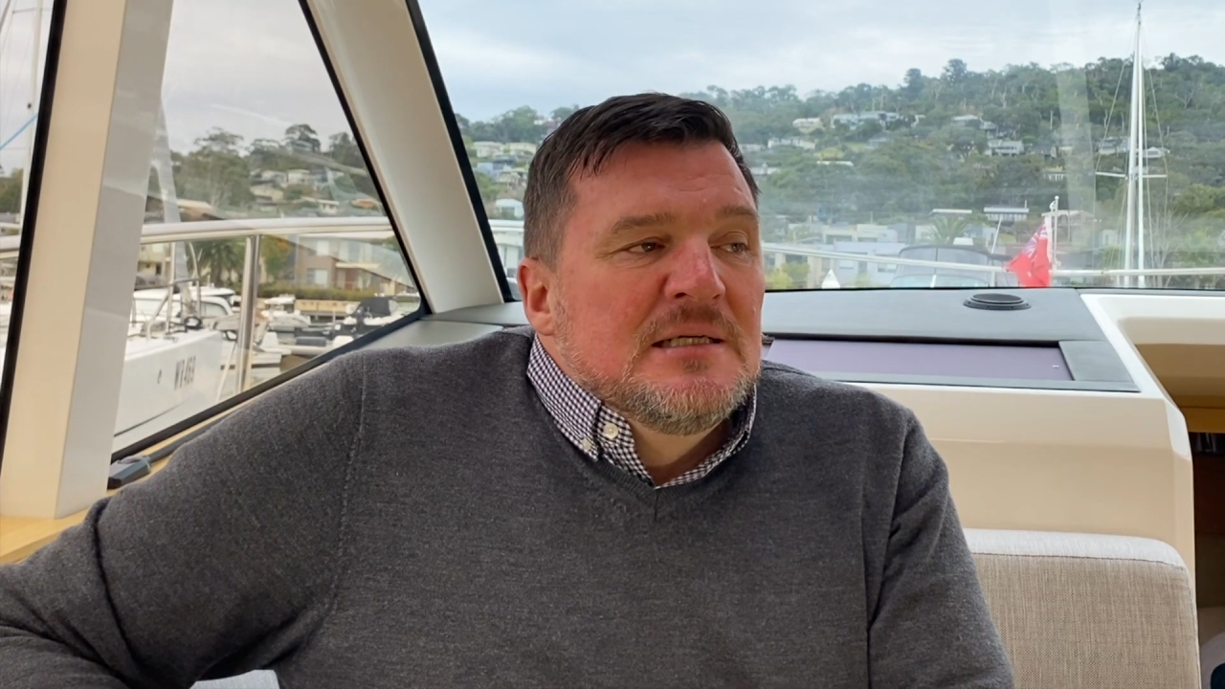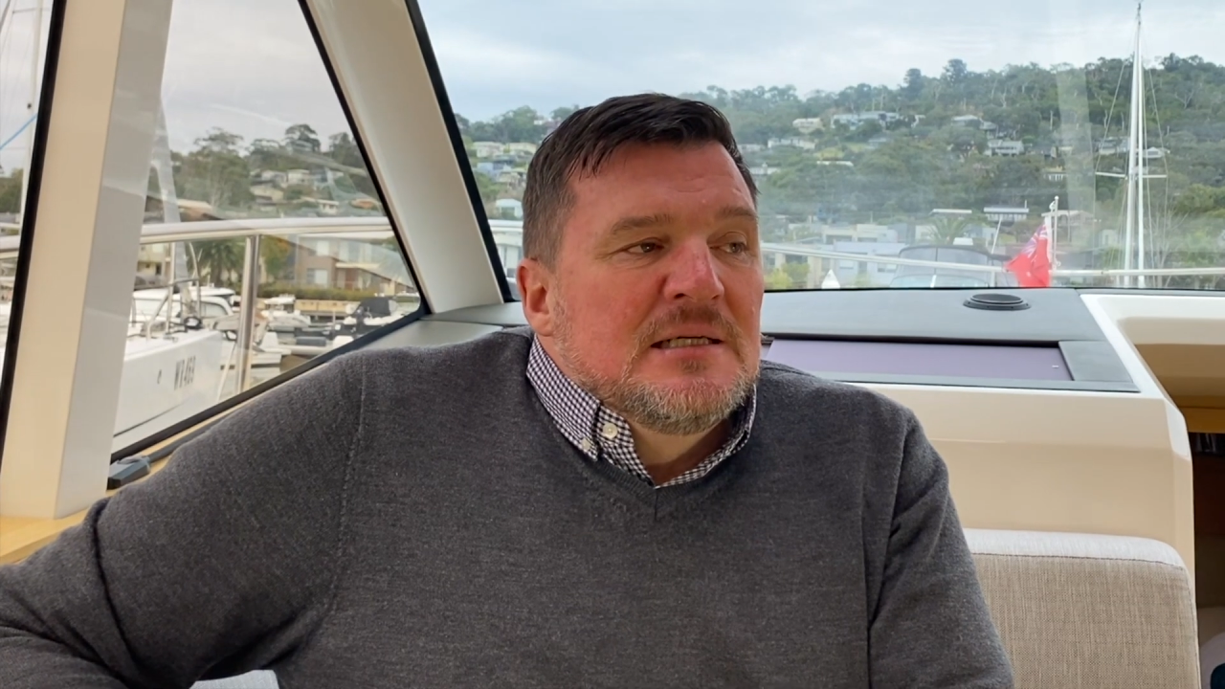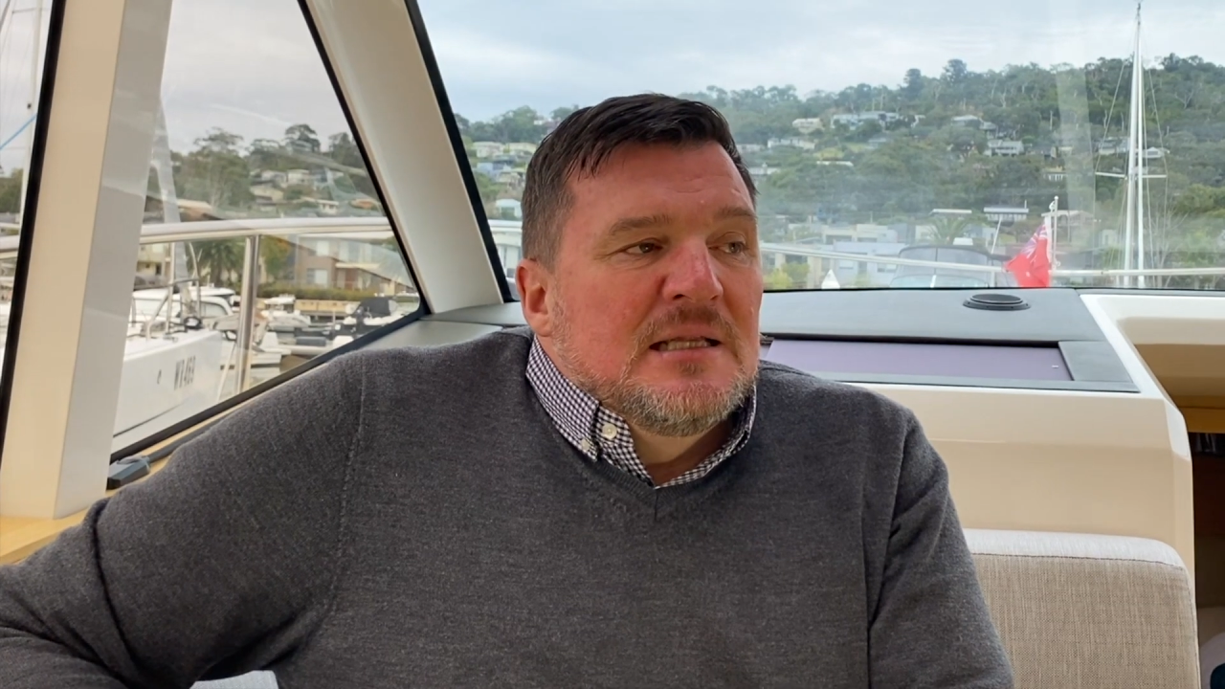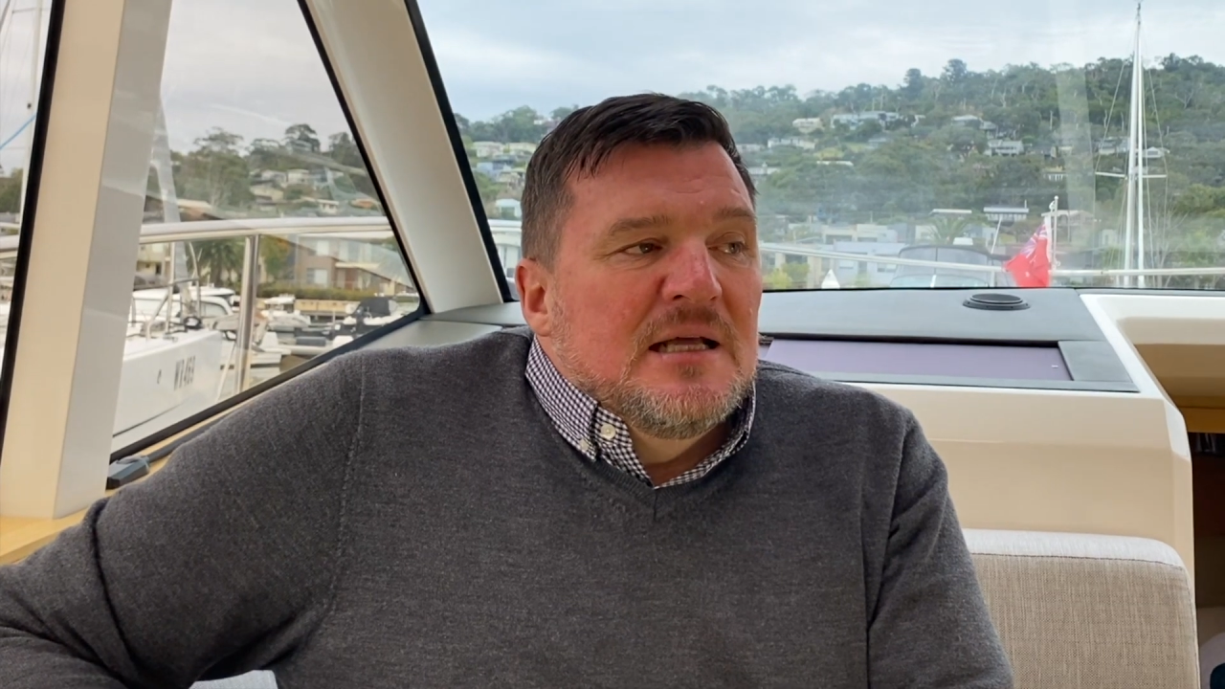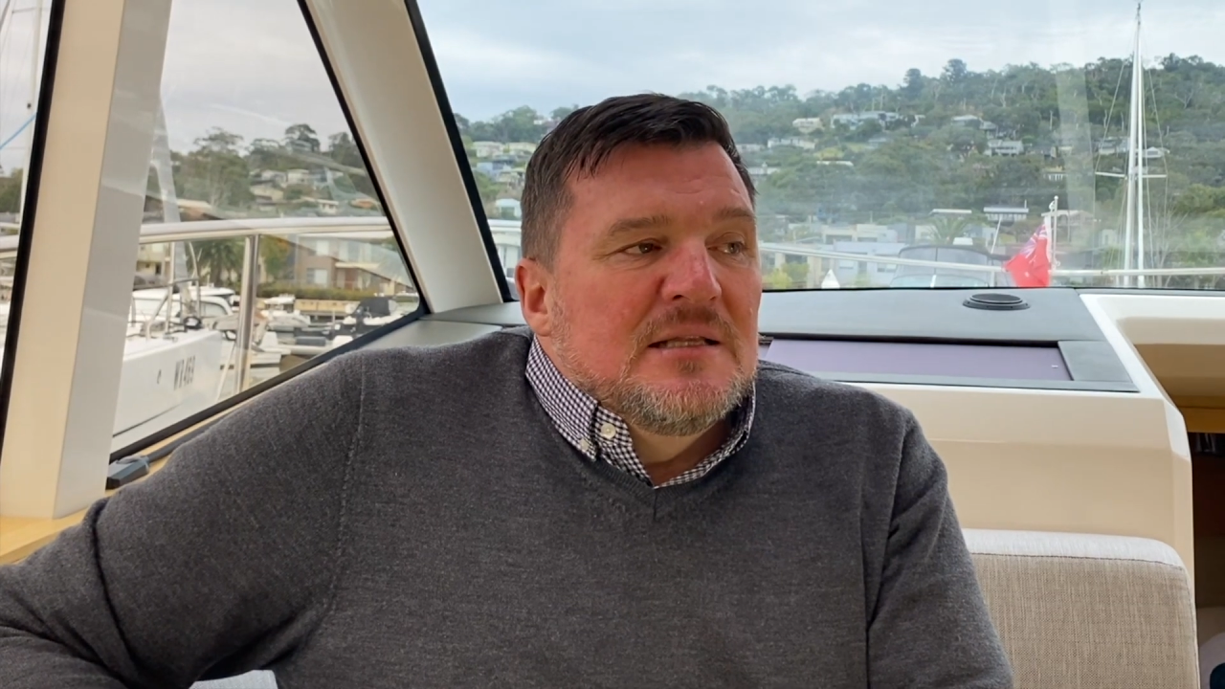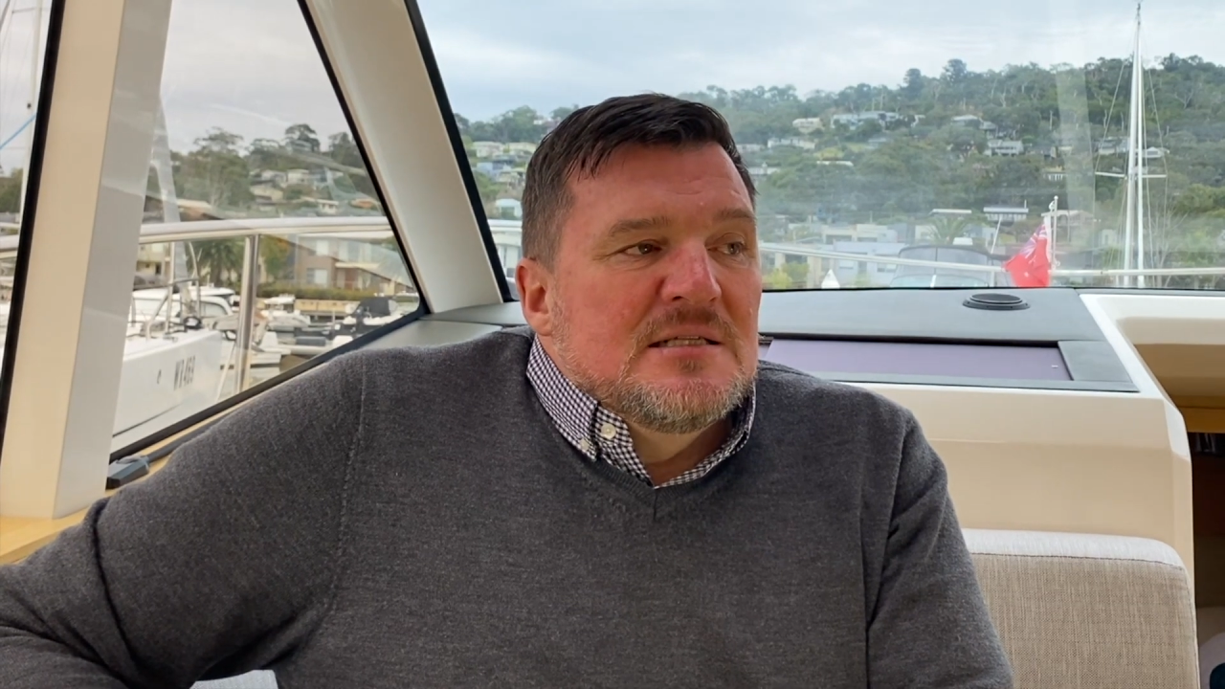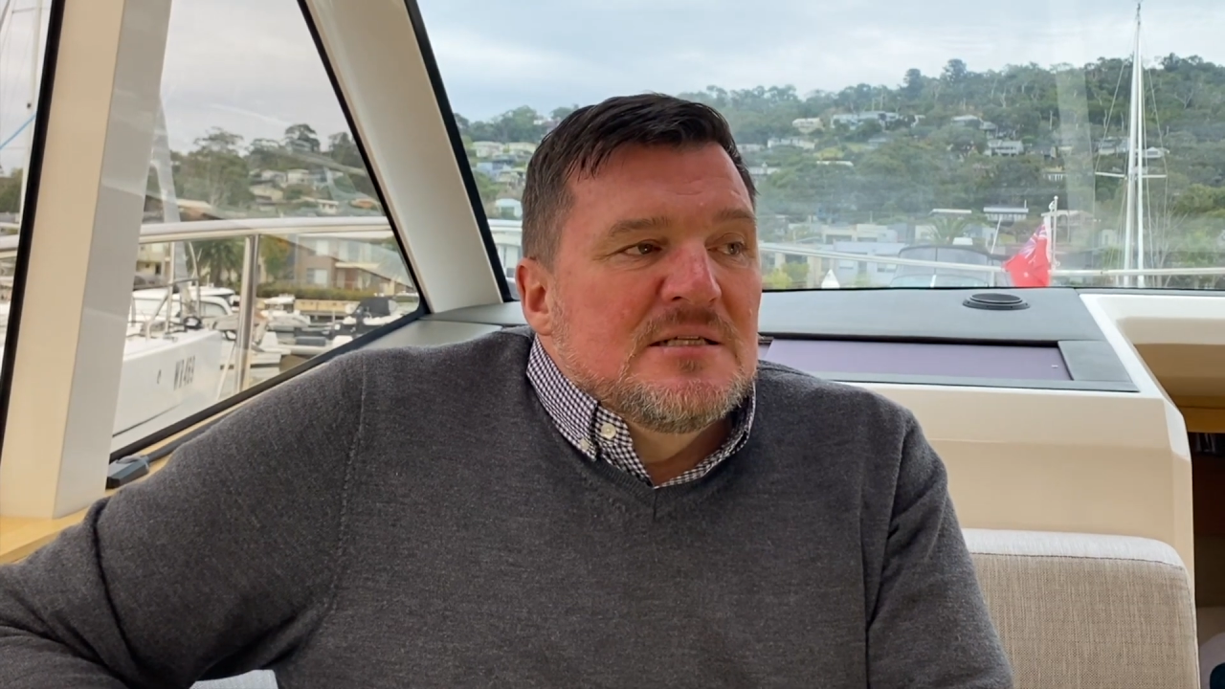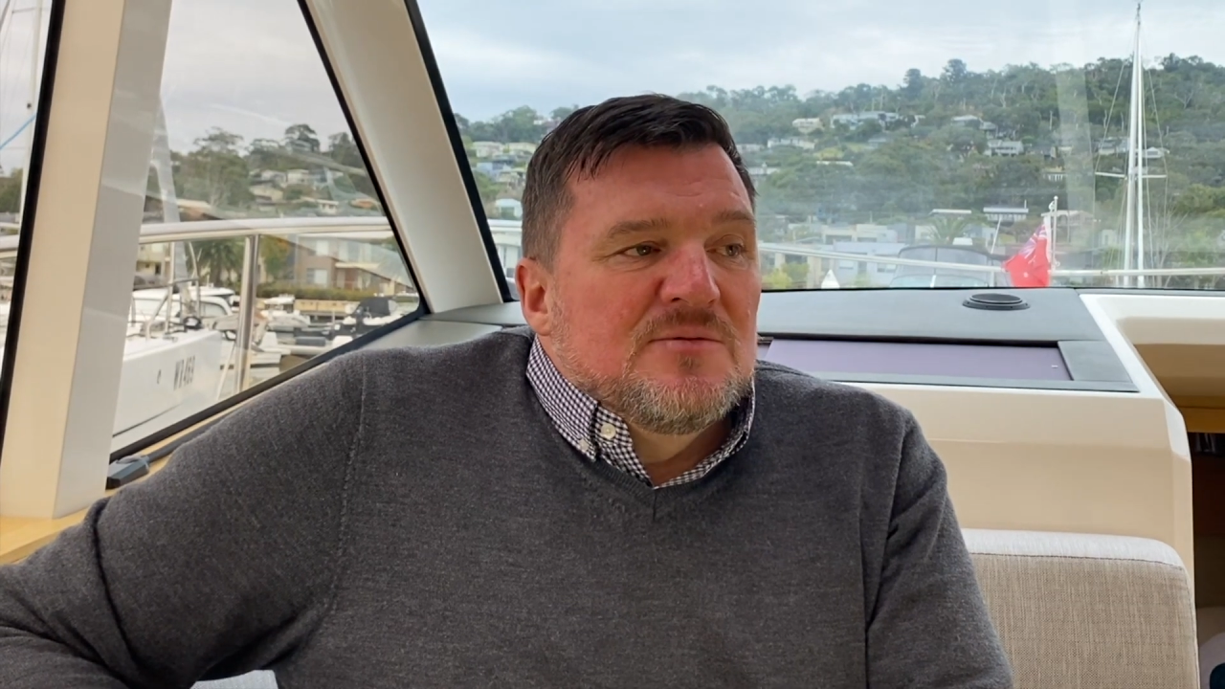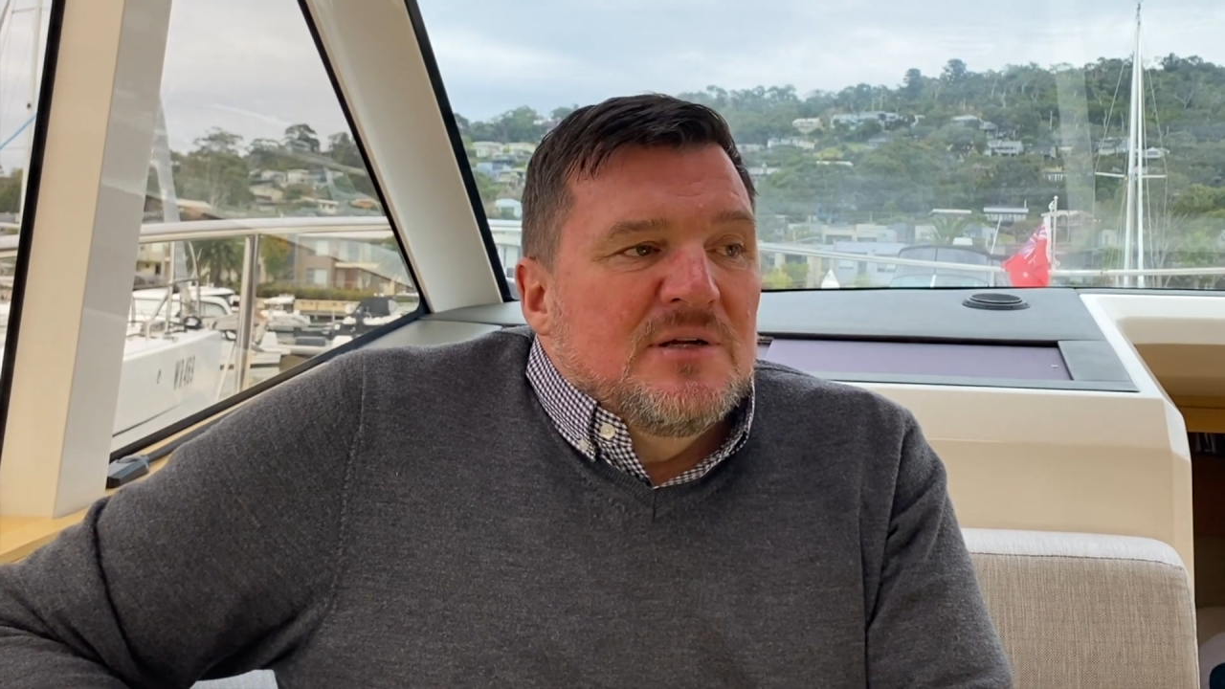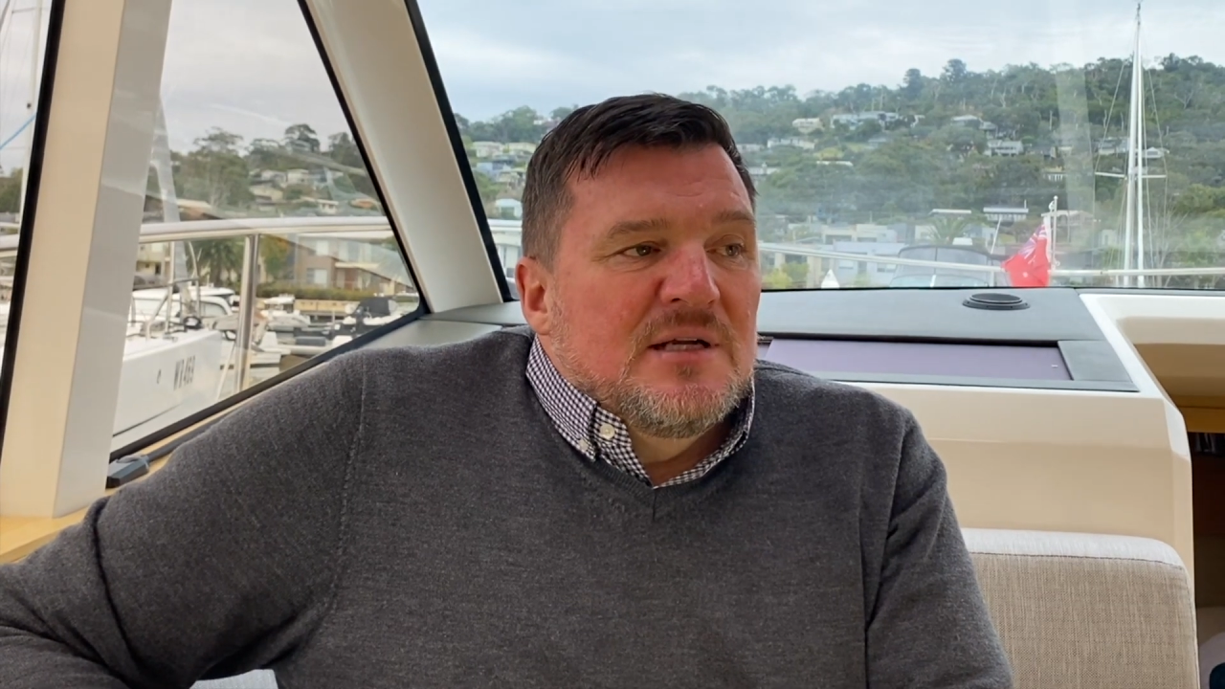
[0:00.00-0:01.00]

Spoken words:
that this is what